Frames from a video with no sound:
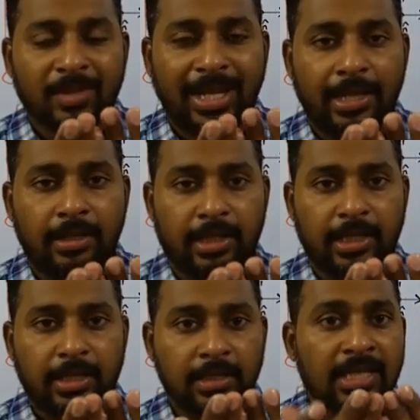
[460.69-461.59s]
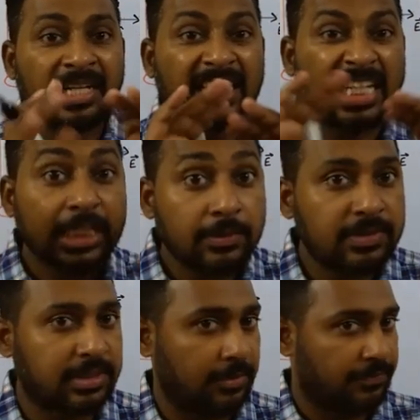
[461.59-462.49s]
entire
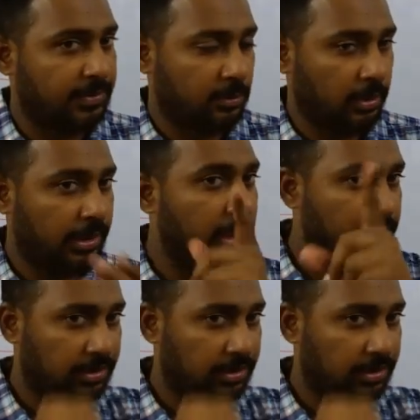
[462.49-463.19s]
curved surface only, curved